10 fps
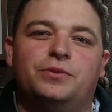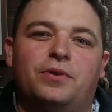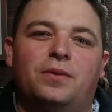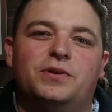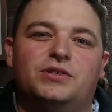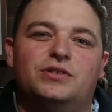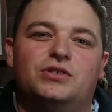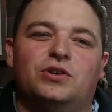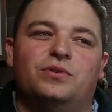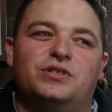purposes,
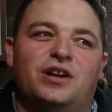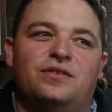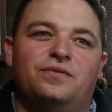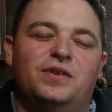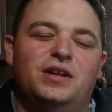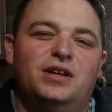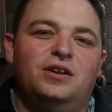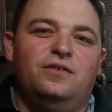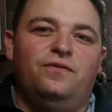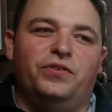so instead of
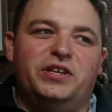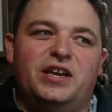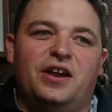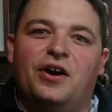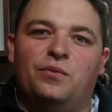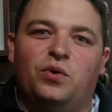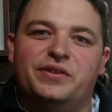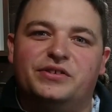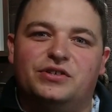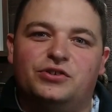fleeing on
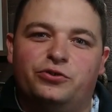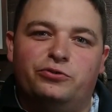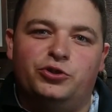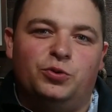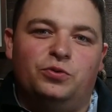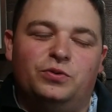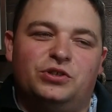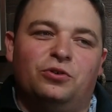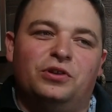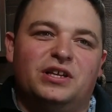1s and 2s, you
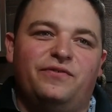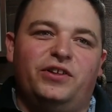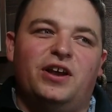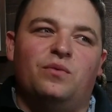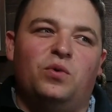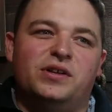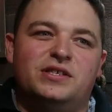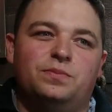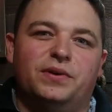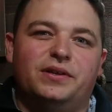still only flee on
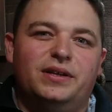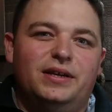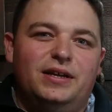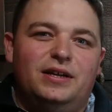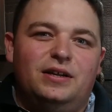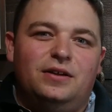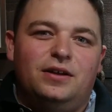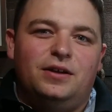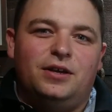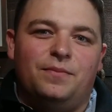1s, but
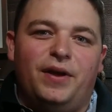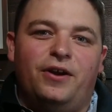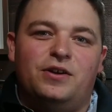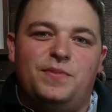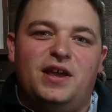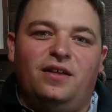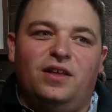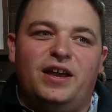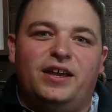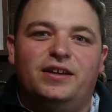compared to being
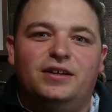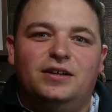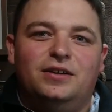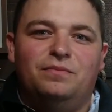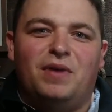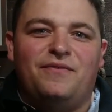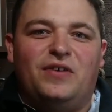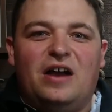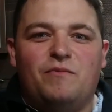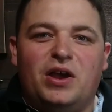like, my
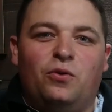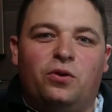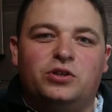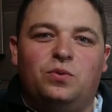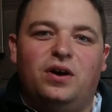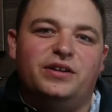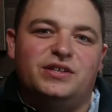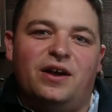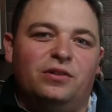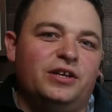5-man orc squad is
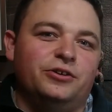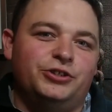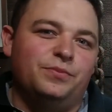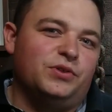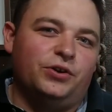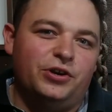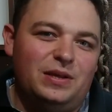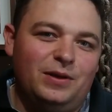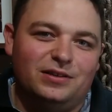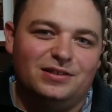now leadership 30
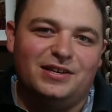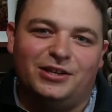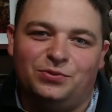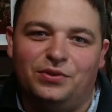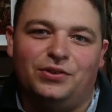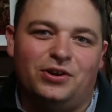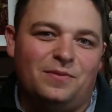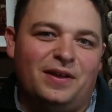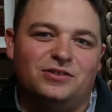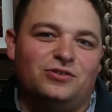because it's next to a
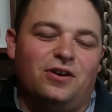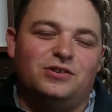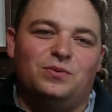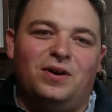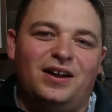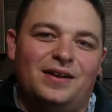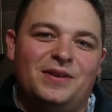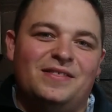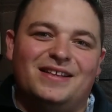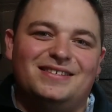30-man strong squad, I
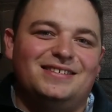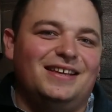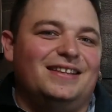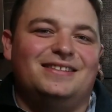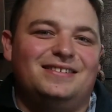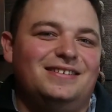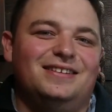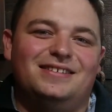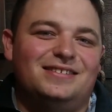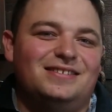mean, that's, yeah,
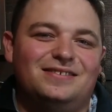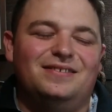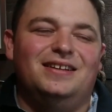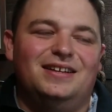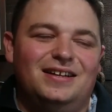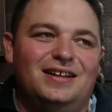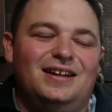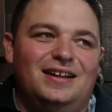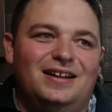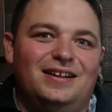it's
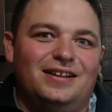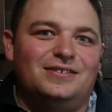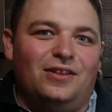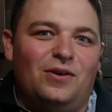a lot